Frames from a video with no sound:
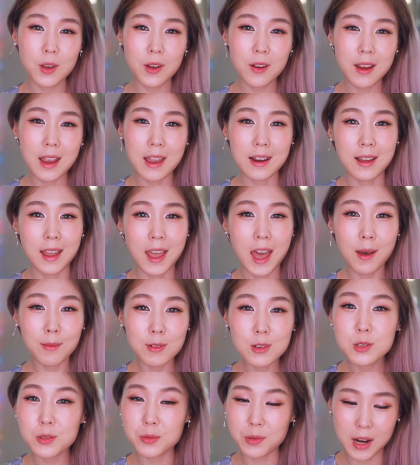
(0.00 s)
and I
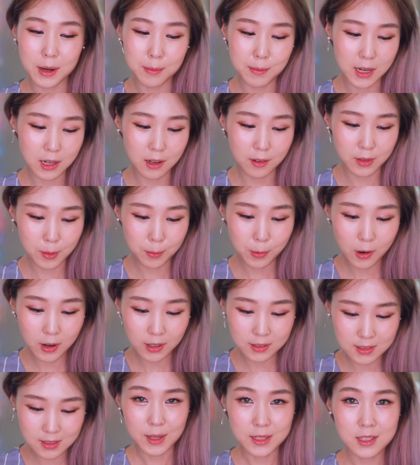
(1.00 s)
haven't tried many of their
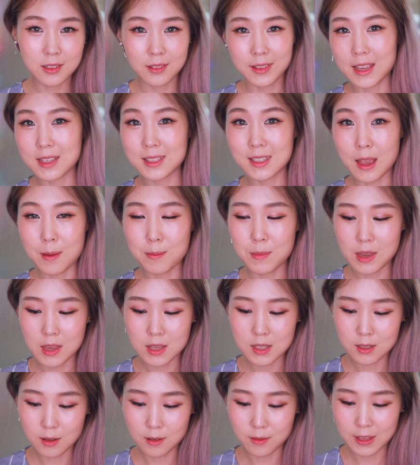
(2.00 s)
products until they sent
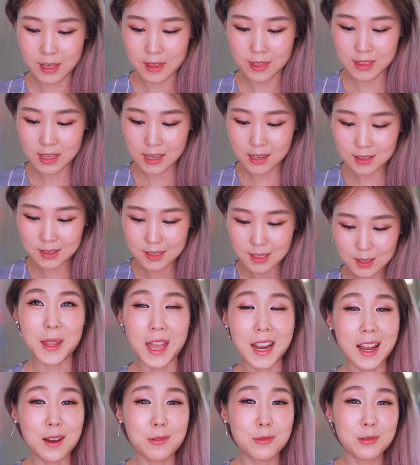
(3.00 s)
me some of their things,
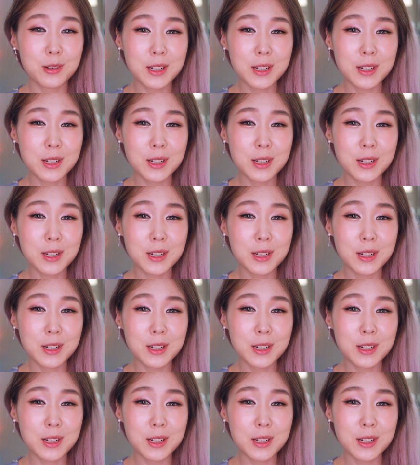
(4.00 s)
and I